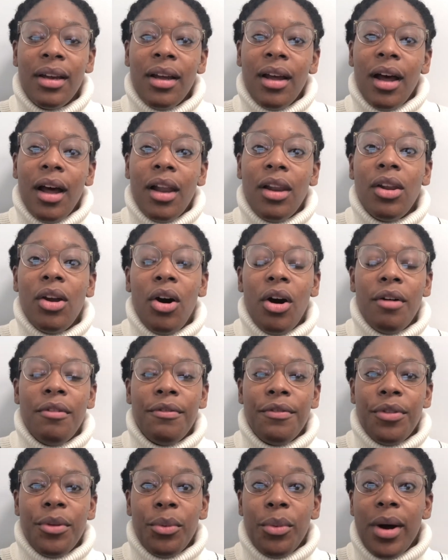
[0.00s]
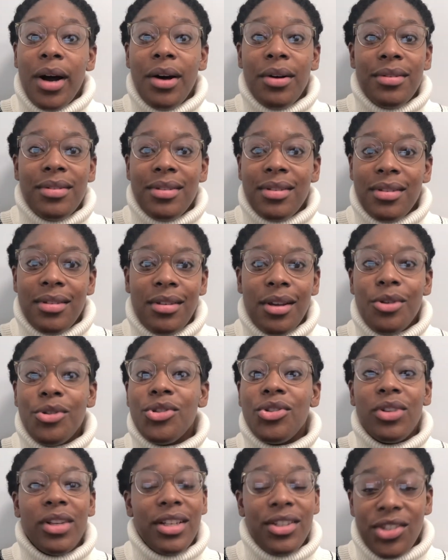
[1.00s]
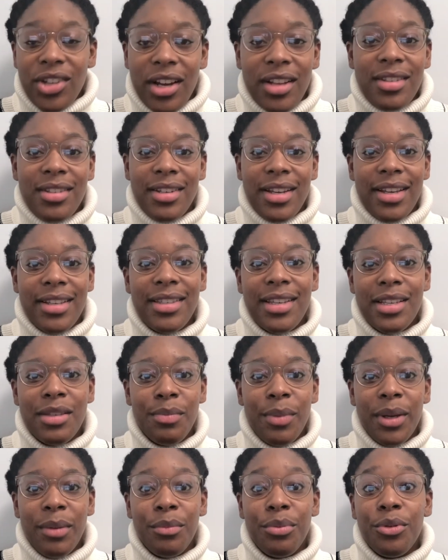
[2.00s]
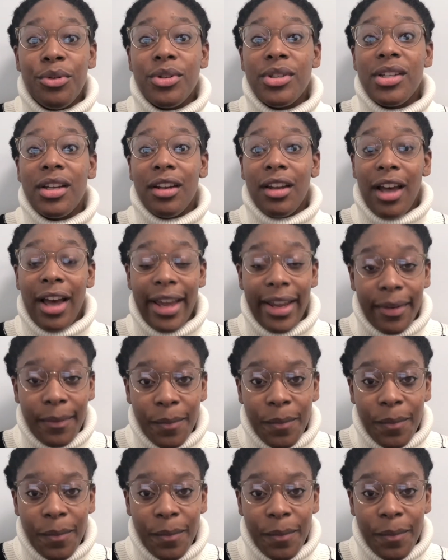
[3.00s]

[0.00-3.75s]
a lot of the world's social injustice has been brought to light.